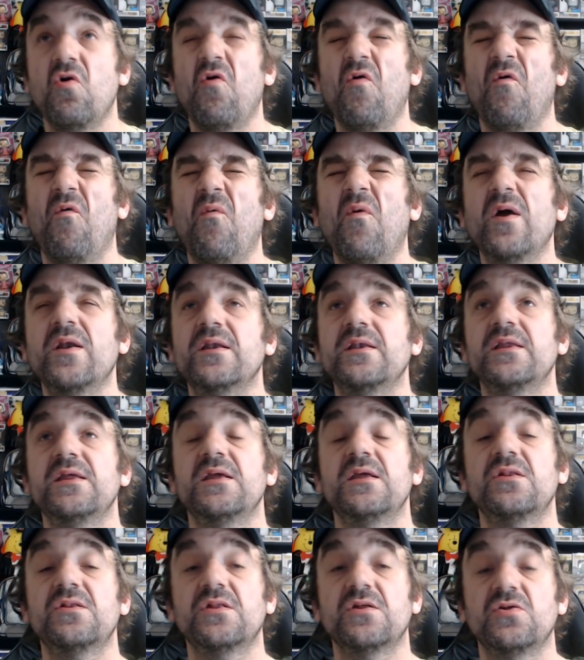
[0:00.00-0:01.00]
one of
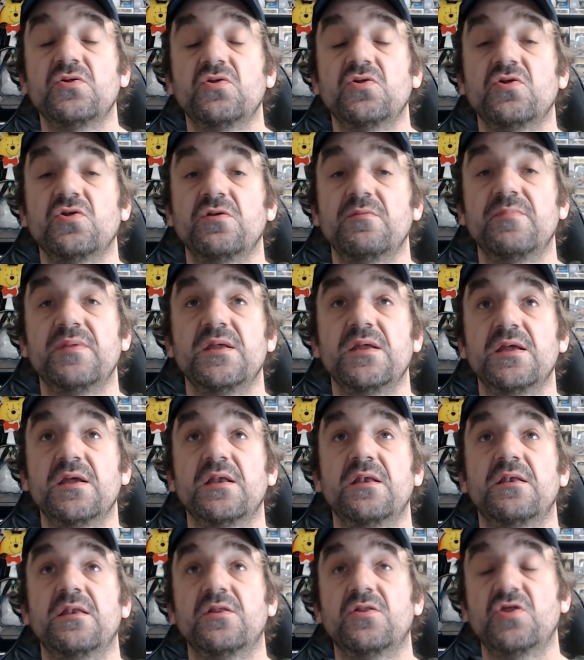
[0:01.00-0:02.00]
these should be
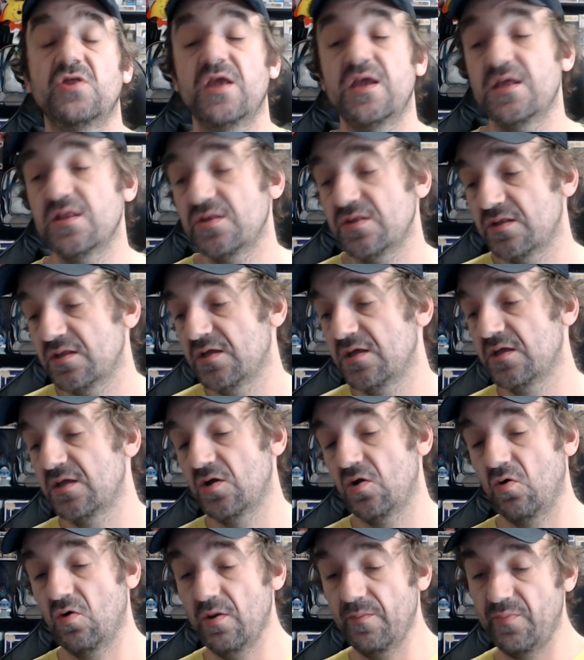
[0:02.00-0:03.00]
the chase.
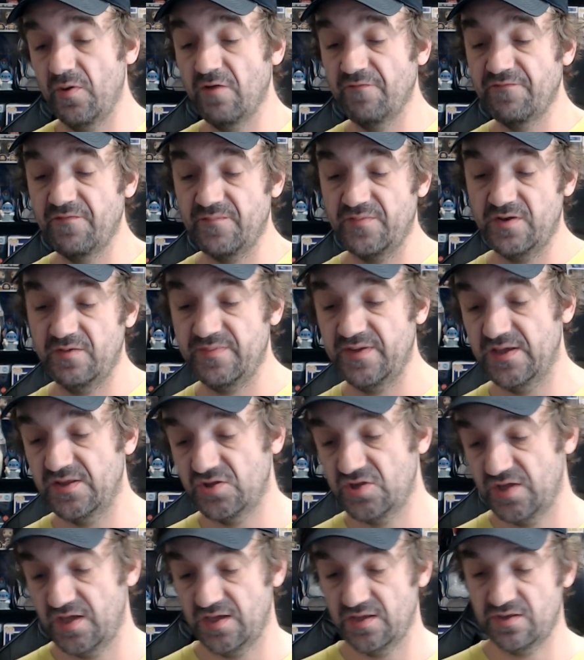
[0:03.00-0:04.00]
Well, both of them could be a
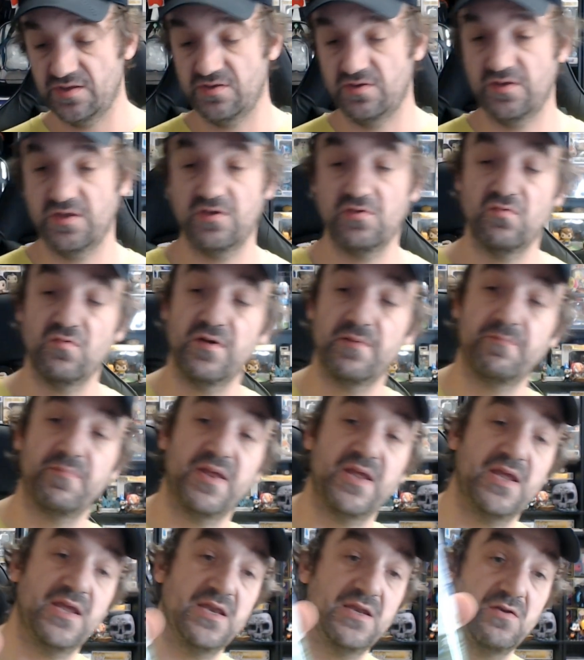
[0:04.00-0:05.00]
chase. So this is what
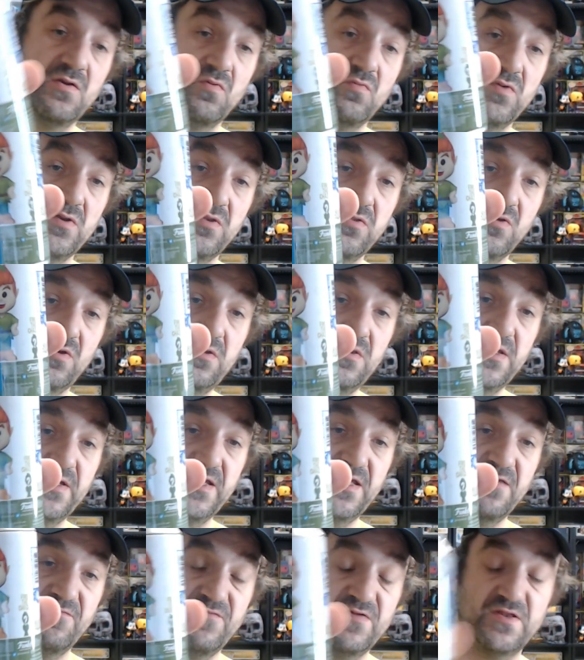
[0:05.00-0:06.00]
Pan would look
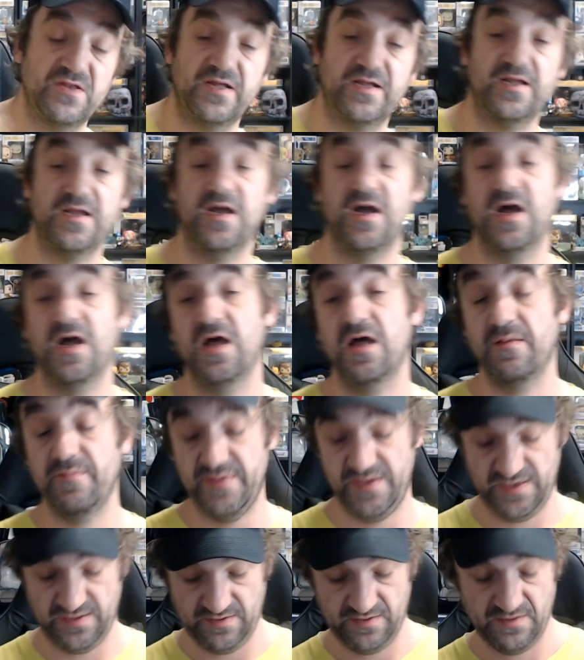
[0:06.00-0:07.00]
like if he's a common.